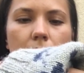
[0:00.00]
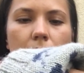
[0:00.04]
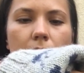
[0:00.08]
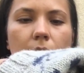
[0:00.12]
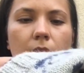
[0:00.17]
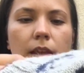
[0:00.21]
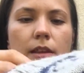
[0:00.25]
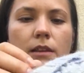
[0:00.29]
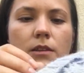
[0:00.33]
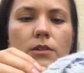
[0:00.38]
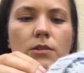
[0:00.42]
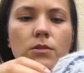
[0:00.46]

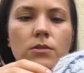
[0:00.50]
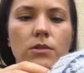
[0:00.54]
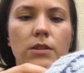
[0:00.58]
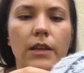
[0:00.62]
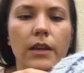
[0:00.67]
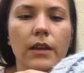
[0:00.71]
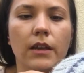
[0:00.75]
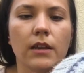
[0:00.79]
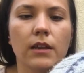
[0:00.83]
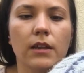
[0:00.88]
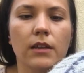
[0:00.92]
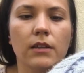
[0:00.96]
I need to
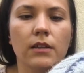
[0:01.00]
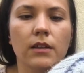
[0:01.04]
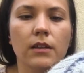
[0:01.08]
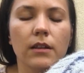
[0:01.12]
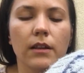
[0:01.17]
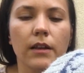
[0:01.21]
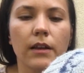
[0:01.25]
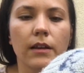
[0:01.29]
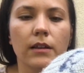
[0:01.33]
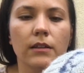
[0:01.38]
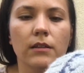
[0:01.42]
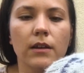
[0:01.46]
take a
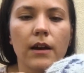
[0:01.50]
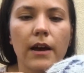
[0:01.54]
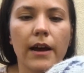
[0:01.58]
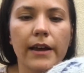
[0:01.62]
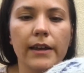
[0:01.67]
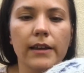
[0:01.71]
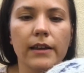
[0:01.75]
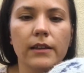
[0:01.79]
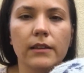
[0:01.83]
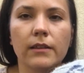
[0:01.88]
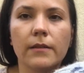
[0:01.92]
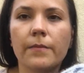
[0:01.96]
needle and
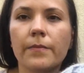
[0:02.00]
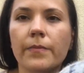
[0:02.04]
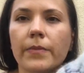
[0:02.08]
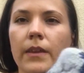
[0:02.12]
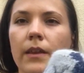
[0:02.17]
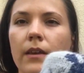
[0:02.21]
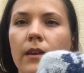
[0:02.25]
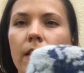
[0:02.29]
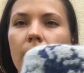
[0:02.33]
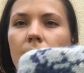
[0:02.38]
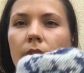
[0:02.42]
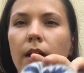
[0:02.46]
hide it
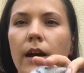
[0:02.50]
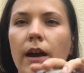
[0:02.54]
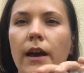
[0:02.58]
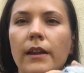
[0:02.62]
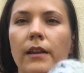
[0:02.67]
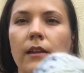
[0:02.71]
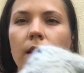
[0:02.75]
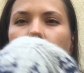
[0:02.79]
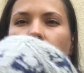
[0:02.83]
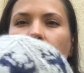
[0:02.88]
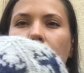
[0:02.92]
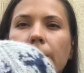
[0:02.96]

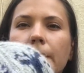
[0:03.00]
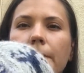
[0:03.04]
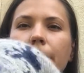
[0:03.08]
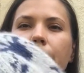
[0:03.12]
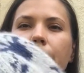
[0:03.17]
away.